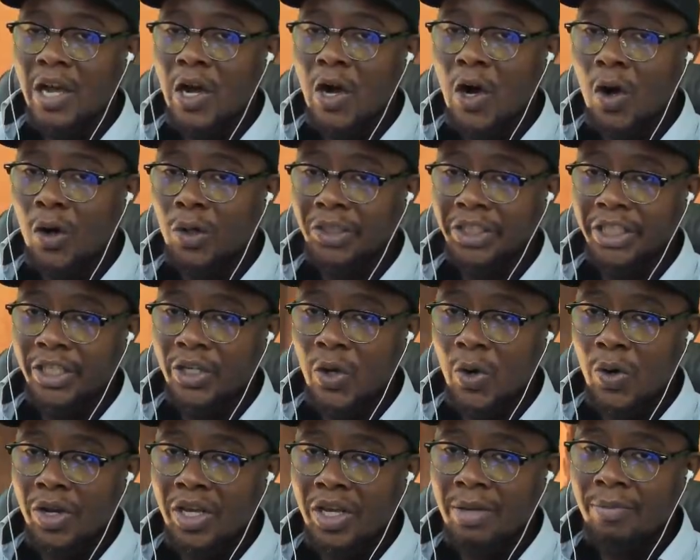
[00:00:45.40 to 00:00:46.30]
only
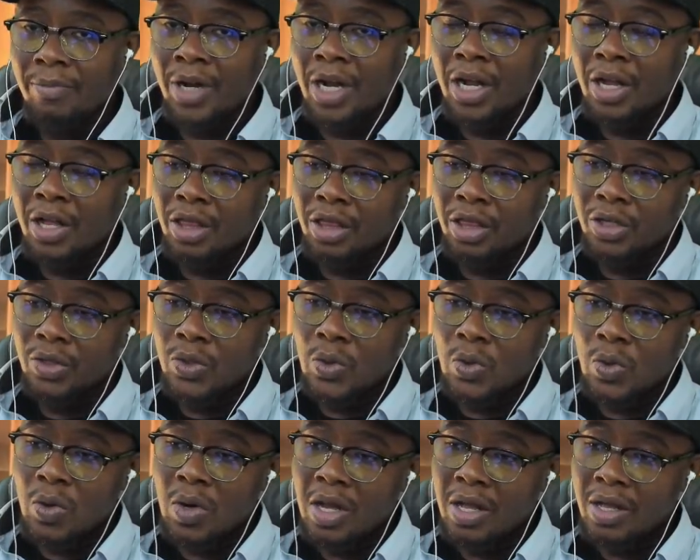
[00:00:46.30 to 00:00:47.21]
know him
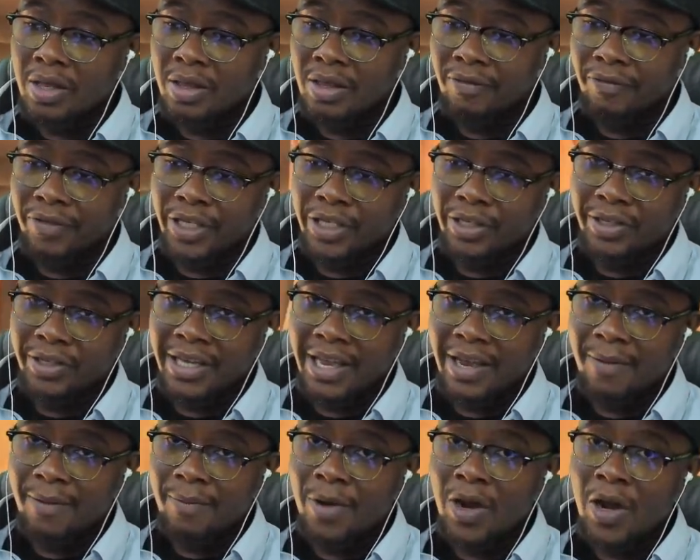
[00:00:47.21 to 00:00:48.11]
through the video
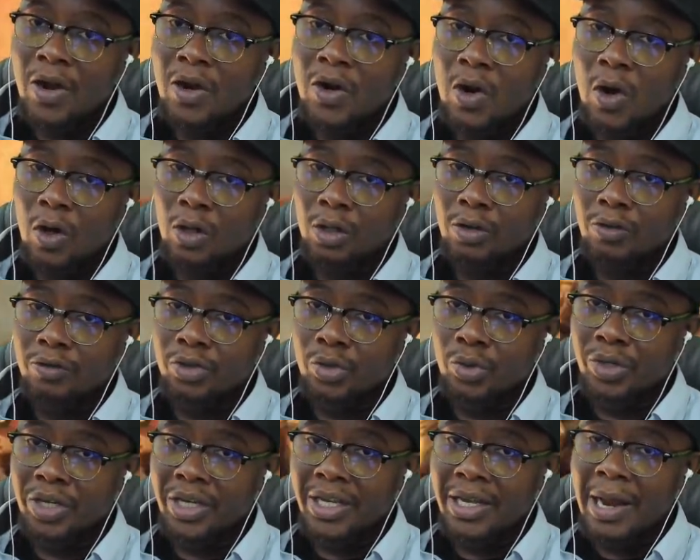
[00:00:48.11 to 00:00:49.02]
game Call of
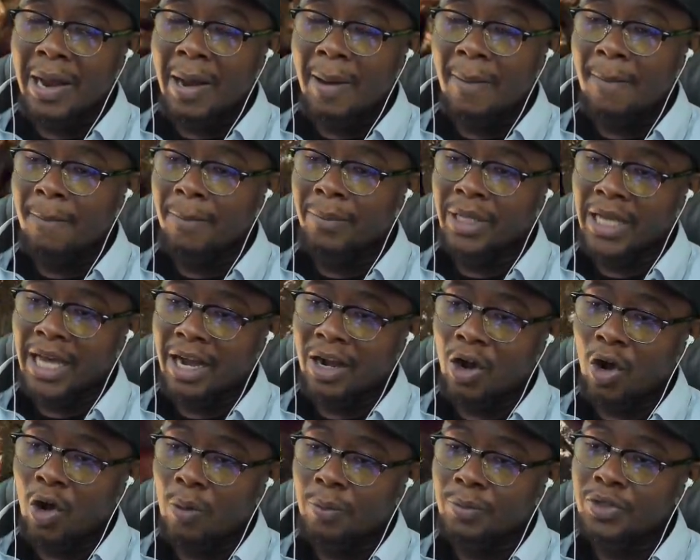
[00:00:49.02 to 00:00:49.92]
Duty
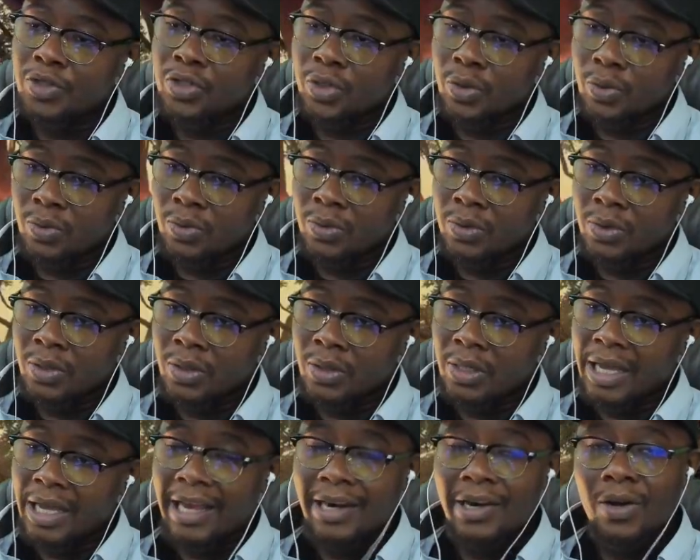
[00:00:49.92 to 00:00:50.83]
Black Ops 2.
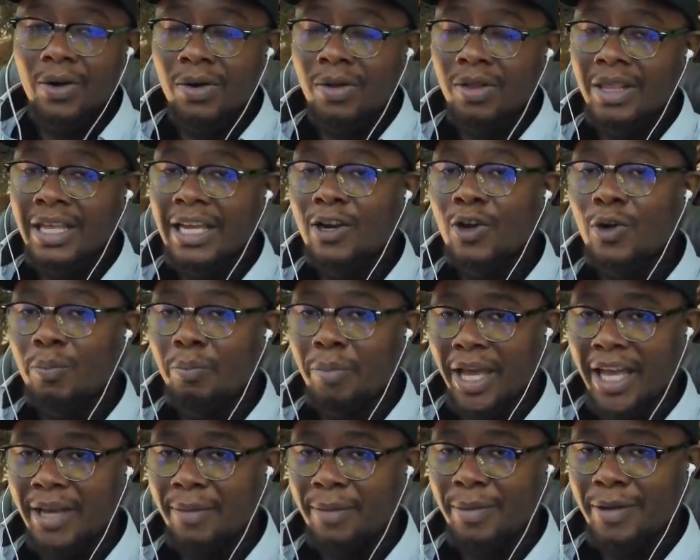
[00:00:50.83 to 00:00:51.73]
And no, they're not
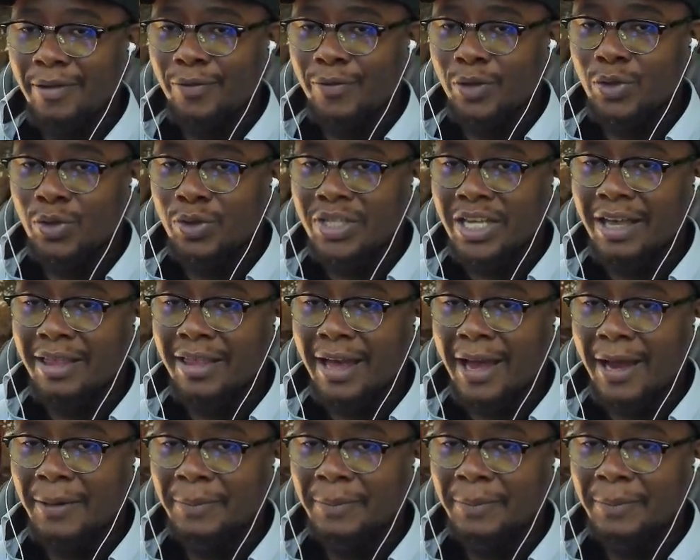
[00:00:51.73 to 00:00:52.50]
paying me to say that.